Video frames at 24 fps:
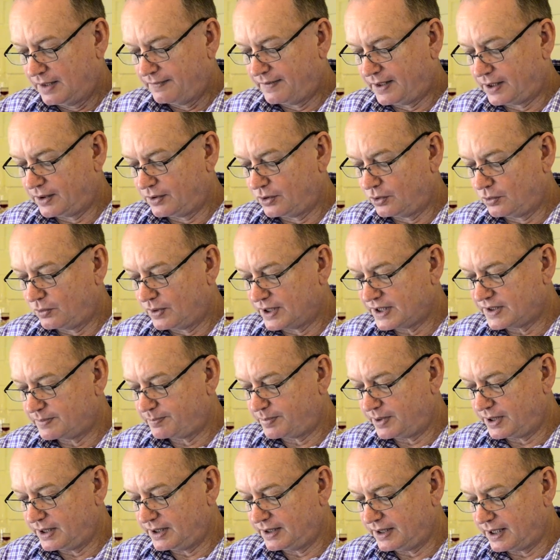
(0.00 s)
That had always
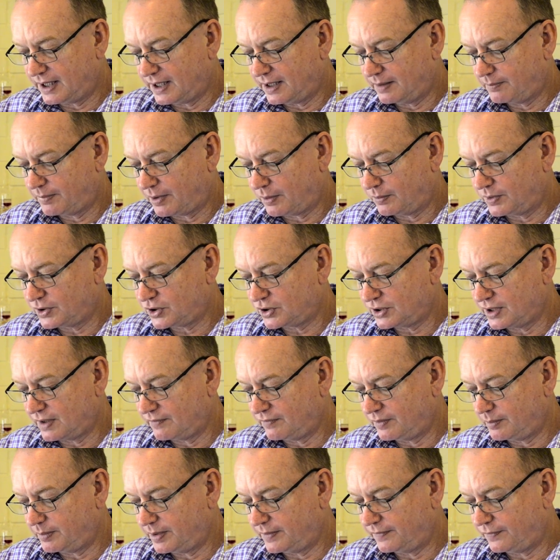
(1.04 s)
been there, but which
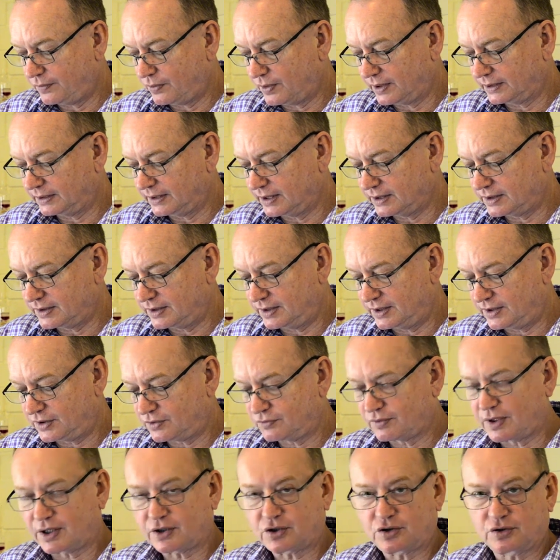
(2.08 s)
never before had led to
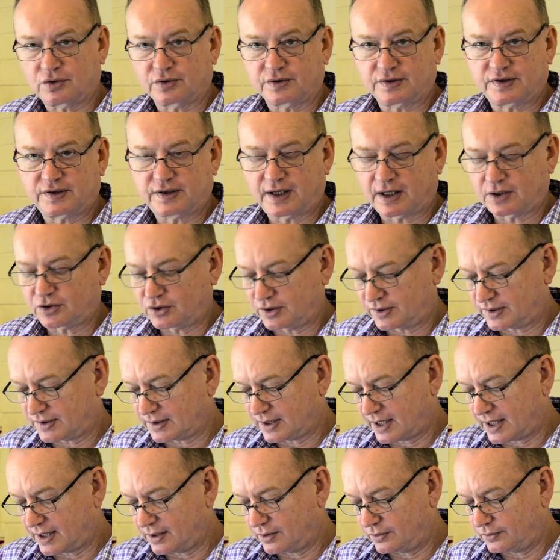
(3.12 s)
destruction on such a
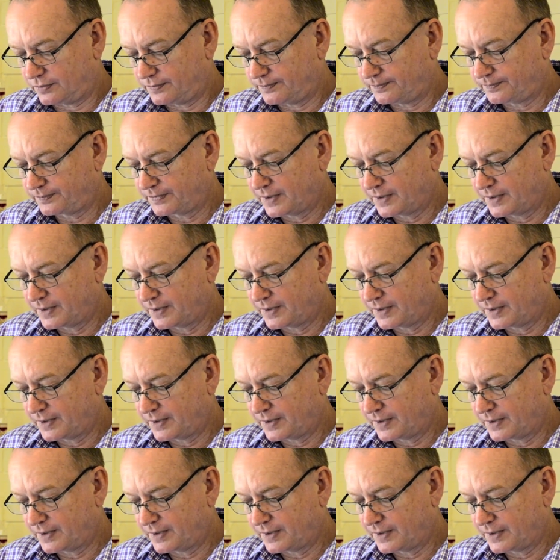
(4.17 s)
scale.